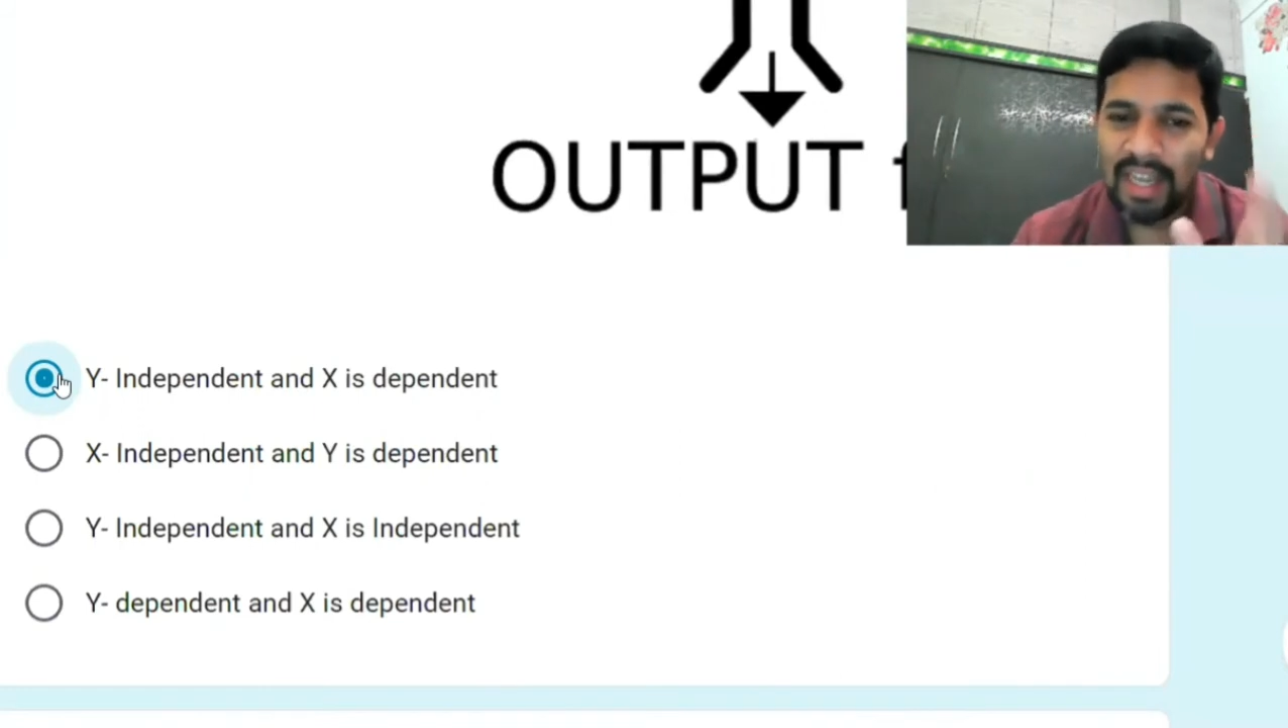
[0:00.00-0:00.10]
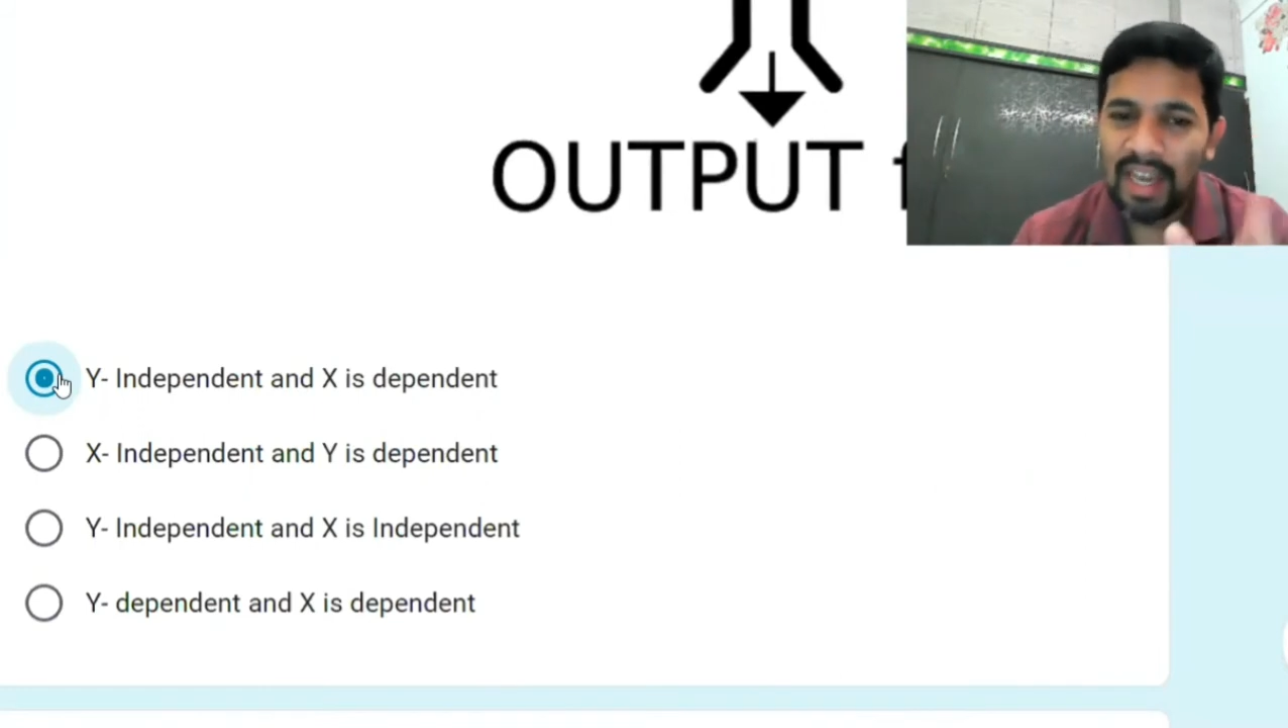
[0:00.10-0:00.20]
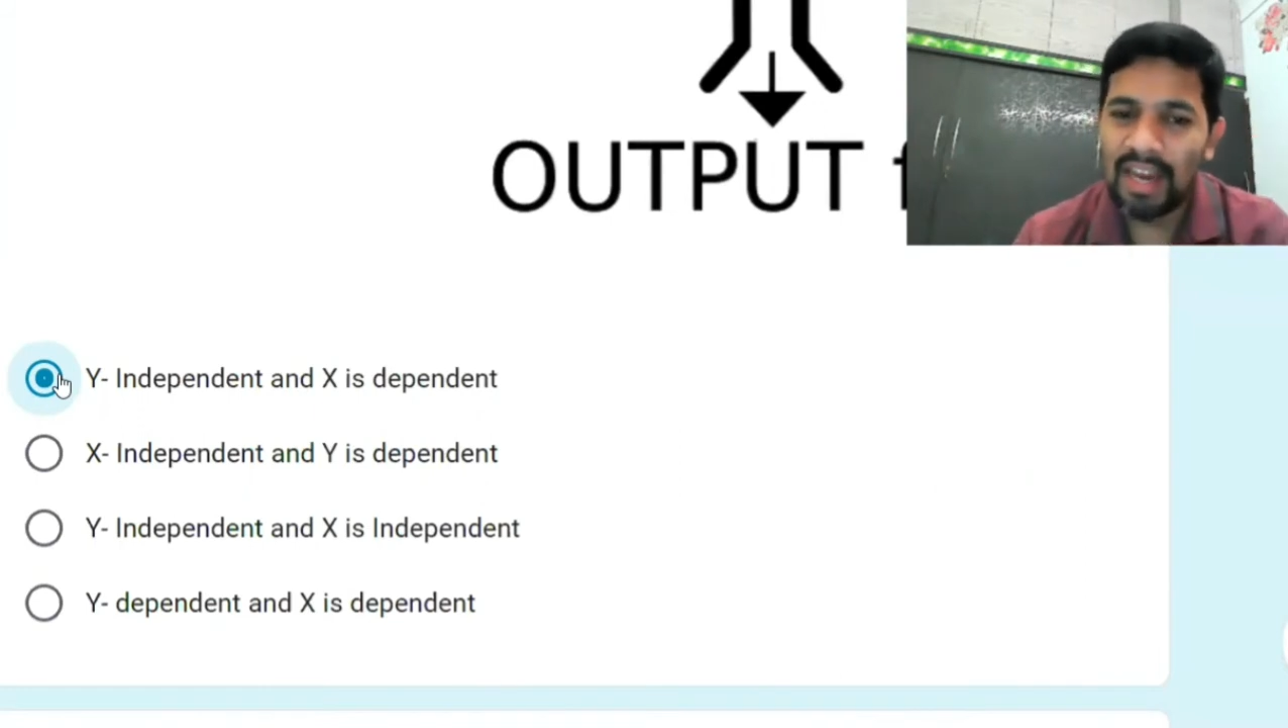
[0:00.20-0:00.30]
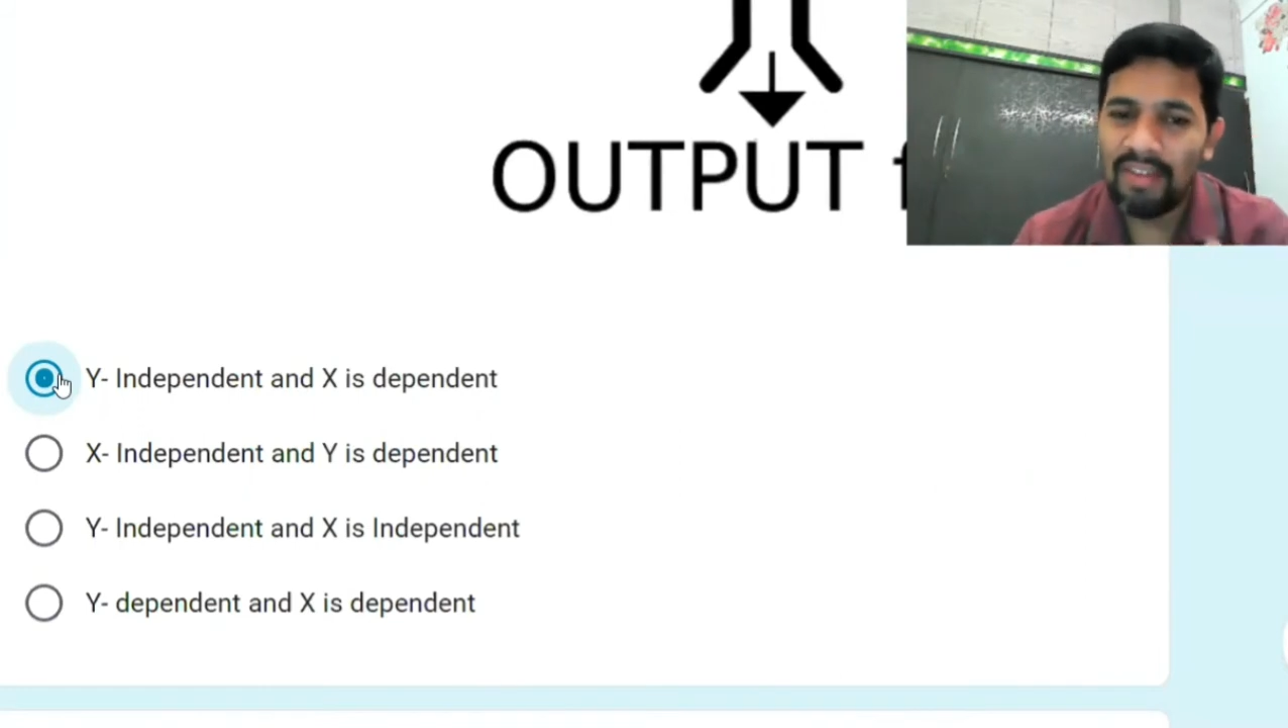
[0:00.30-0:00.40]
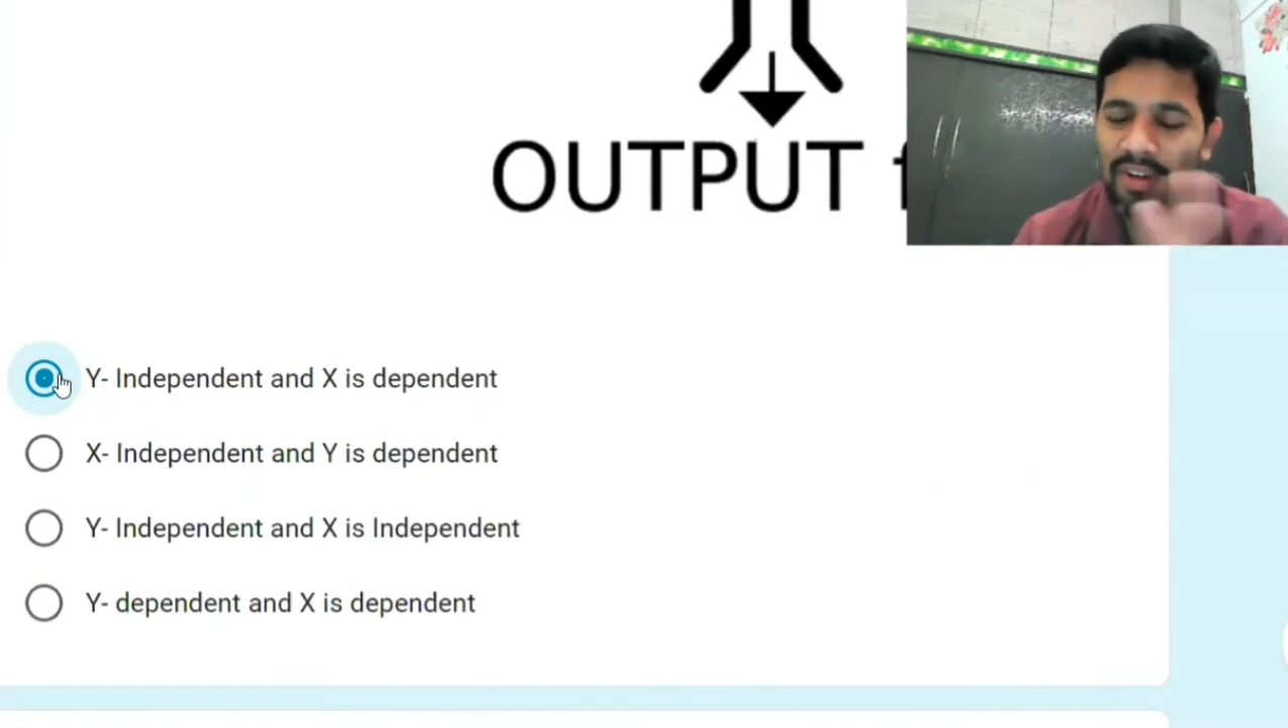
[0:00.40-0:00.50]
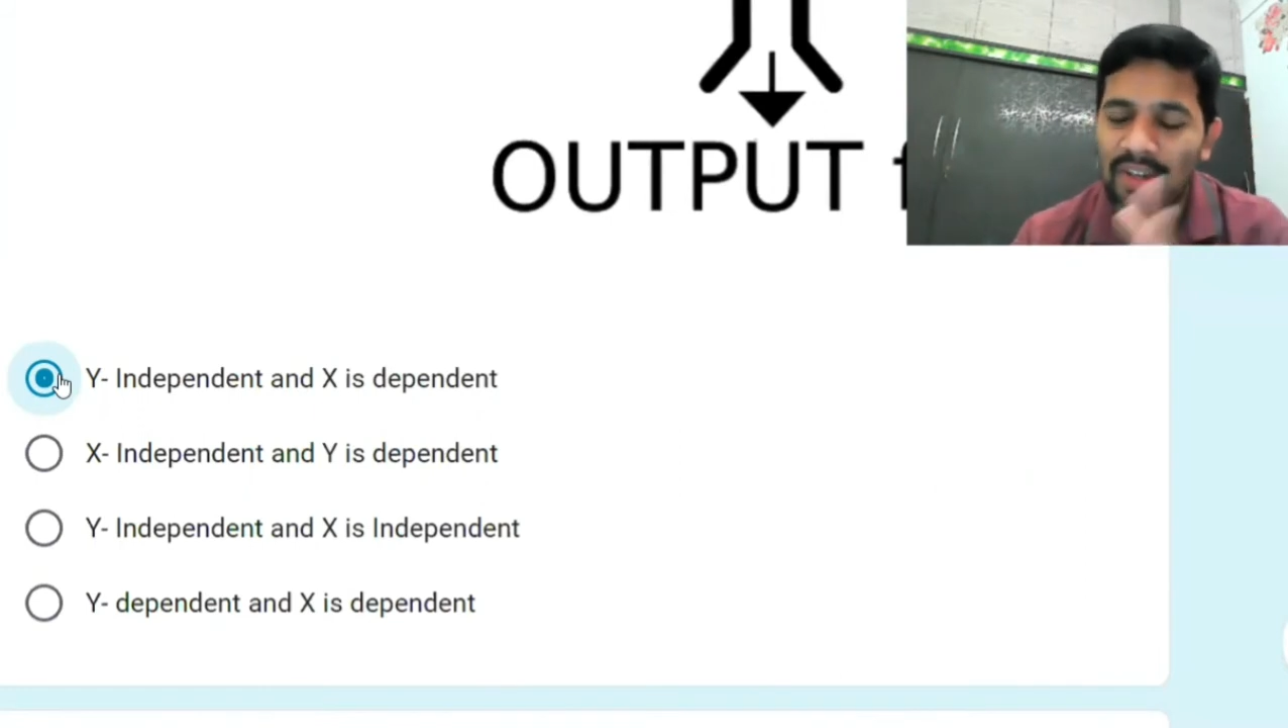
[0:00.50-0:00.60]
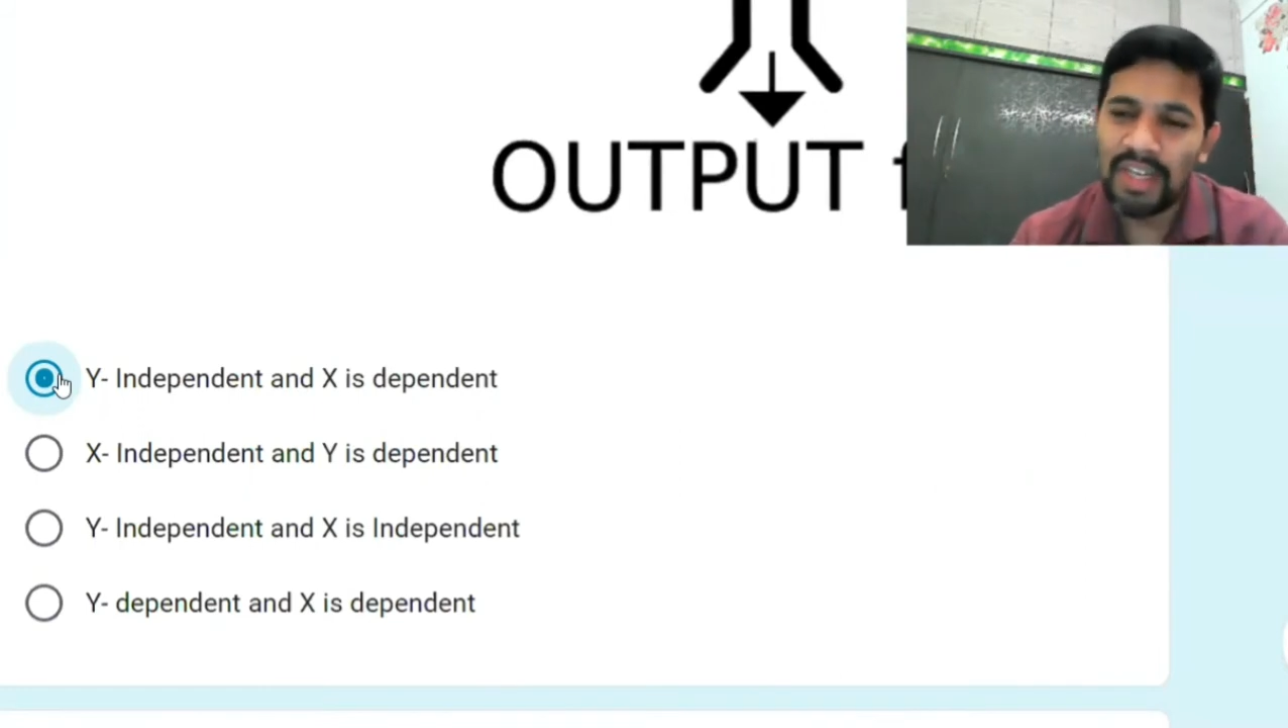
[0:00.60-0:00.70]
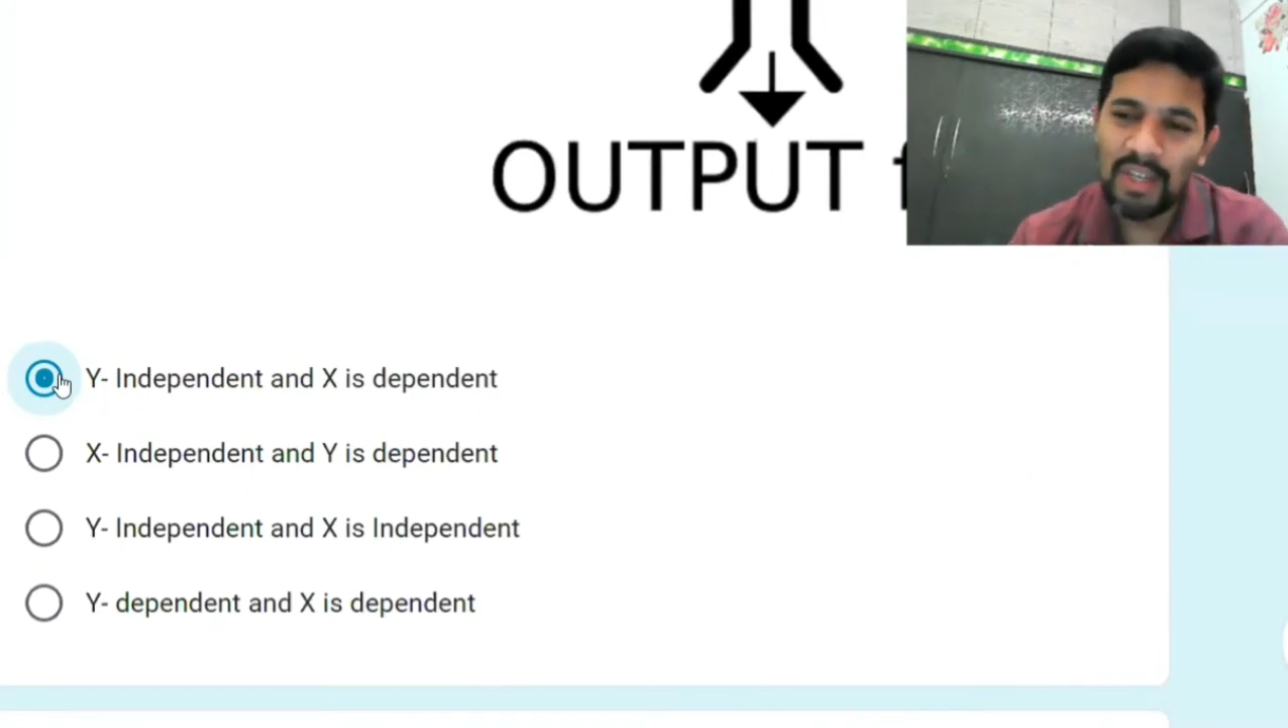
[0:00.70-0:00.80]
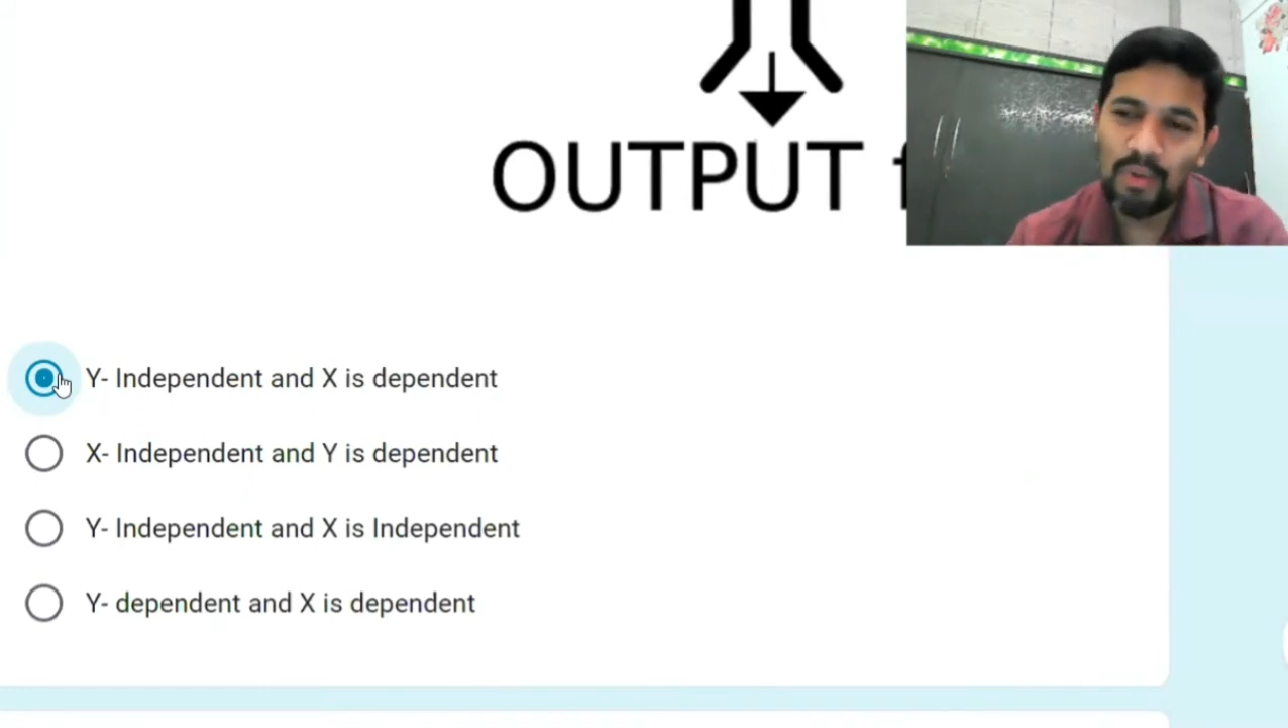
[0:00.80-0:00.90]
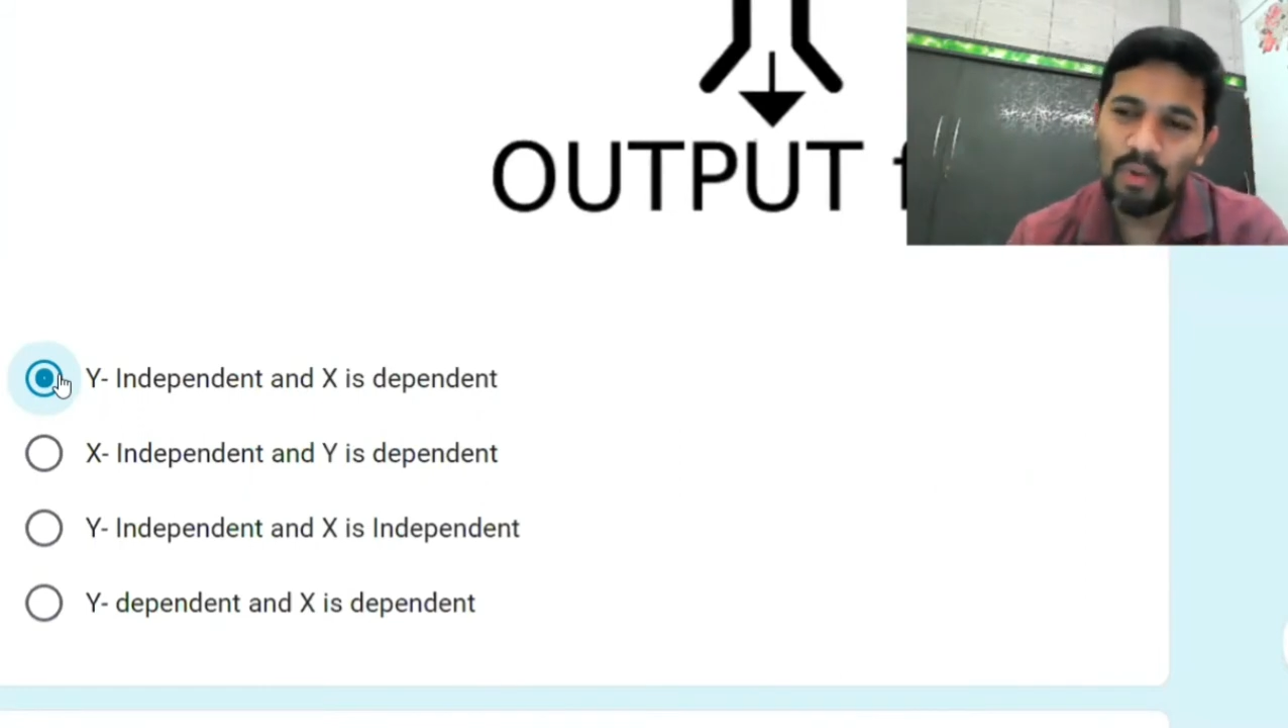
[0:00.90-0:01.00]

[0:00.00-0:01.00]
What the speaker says: and for t you